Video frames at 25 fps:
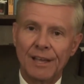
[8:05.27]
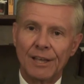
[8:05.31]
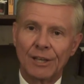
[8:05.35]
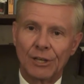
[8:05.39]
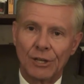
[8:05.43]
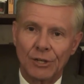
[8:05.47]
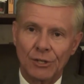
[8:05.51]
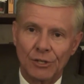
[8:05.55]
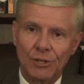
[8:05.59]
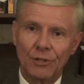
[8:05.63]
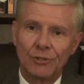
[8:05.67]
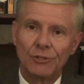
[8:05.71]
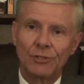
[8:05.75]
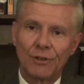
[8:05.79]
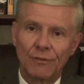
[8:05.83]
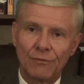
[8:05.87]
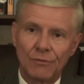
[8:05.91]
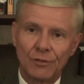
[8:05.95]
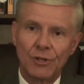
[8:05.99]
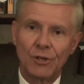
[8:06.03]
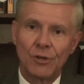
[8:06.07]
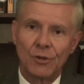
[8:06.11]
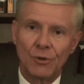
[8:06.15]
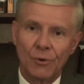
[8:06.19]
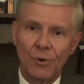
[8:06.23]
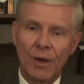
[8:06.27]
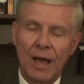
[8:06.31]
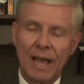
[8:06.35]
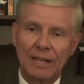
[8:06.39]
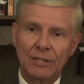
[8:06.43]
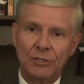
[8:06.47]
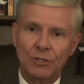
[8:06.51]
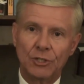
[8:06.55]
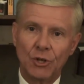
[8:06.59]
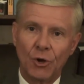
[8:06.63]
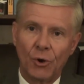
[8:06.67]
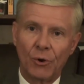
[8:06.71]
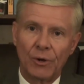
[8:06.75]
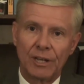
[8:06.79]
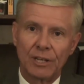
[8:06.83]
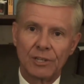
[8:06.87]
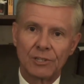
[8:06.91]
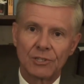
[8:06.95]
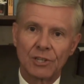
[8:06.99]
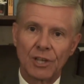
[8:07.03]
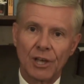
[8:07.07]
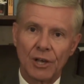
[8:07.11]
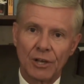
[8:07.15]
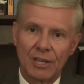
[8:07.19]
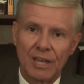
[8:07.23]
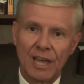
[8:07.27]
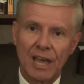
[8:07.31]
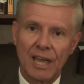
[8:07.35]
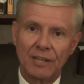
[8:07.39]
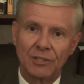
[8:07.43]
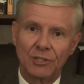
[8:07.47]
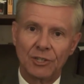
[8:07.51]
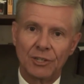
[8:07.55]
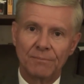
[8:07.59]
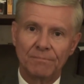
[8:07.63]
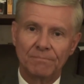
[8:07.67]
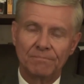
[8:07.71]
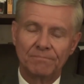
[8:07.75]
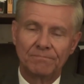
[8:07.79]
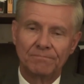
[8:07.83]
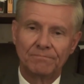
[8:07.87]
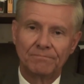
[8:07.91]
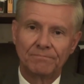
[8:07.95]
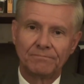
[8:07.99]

conducive to a joyous occasion.